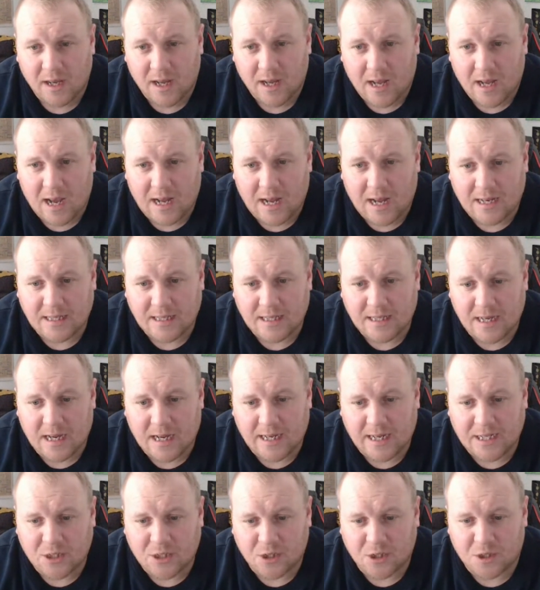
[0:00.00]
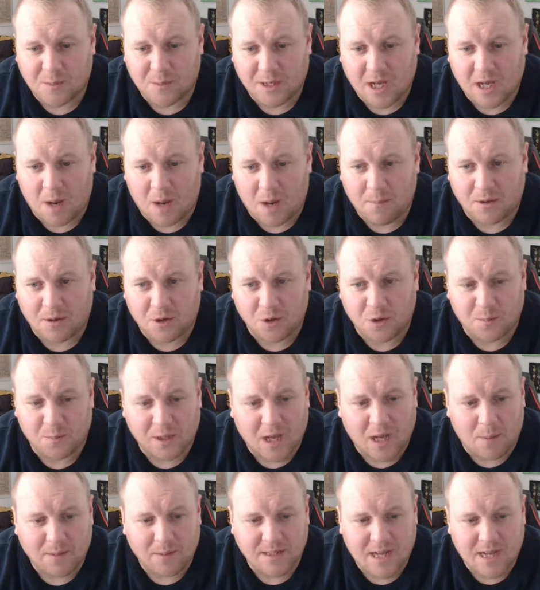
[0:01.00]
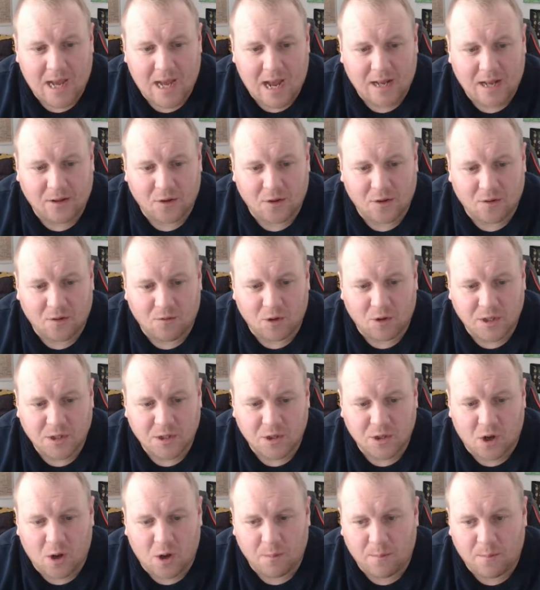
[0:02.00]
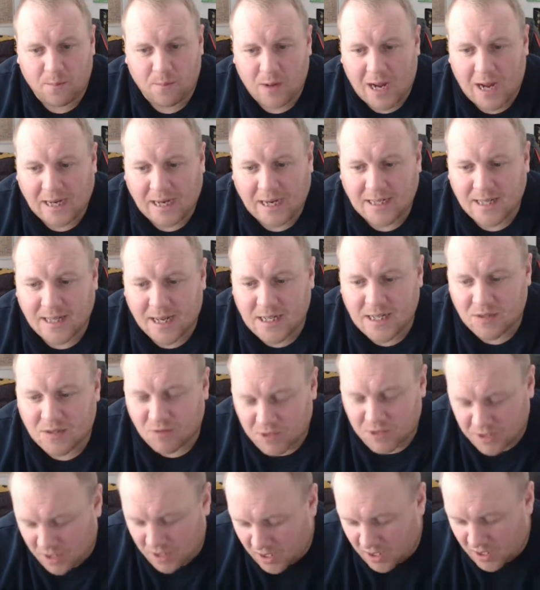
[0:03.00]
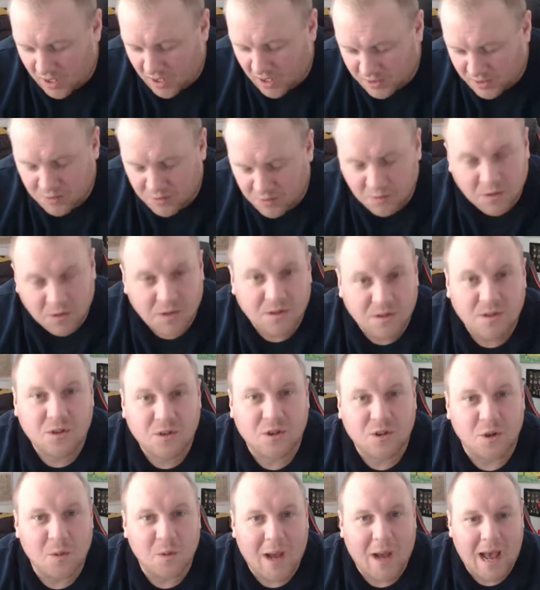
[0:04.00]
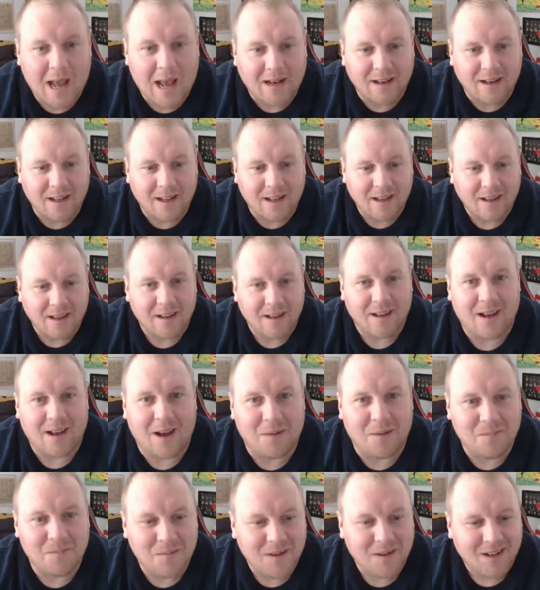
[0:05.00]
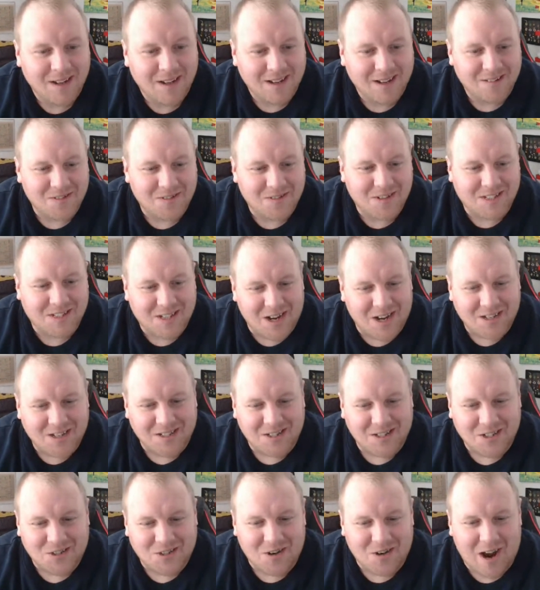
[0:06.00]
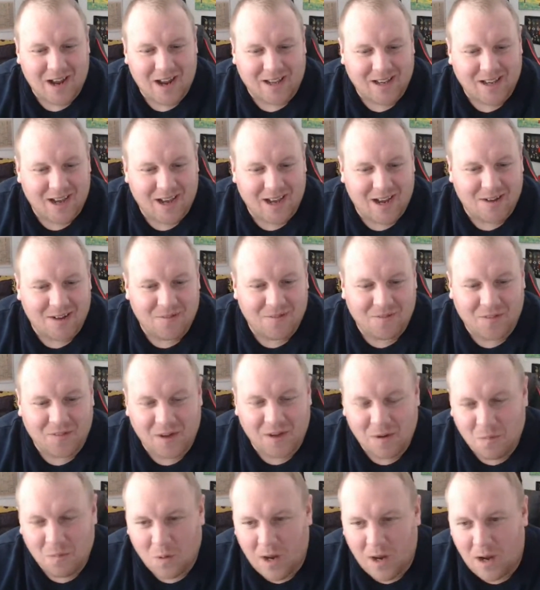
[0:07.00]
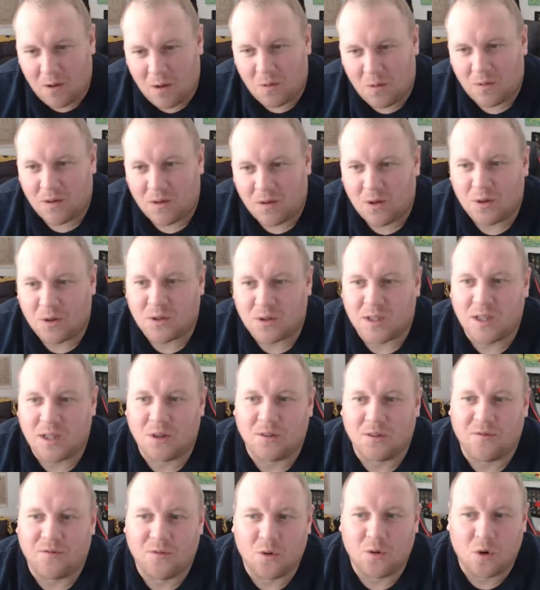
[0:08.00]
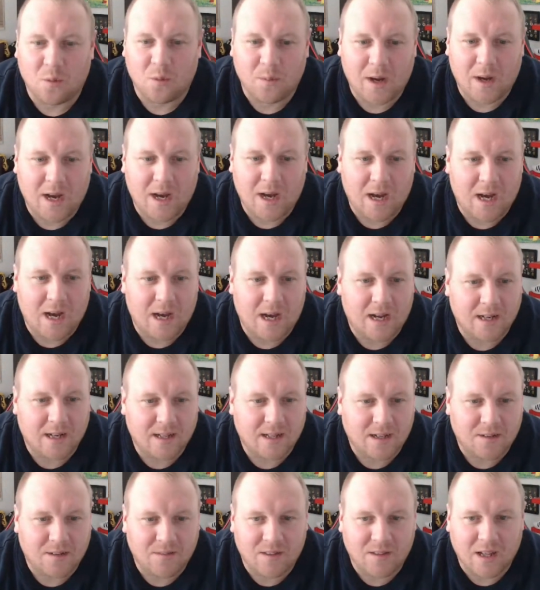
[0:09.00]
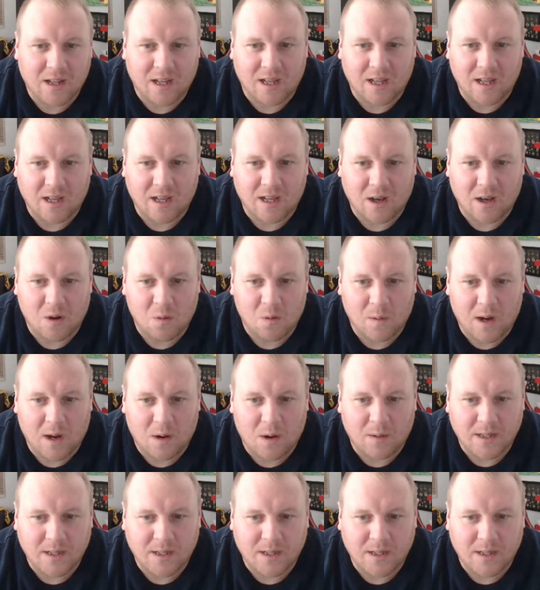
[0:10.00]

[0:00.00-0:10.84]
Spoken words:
And he just could be coming to hand at the right time. 8 days return, which would suit Andy. Return to the track, fit well, looks in good form. Think he can go well.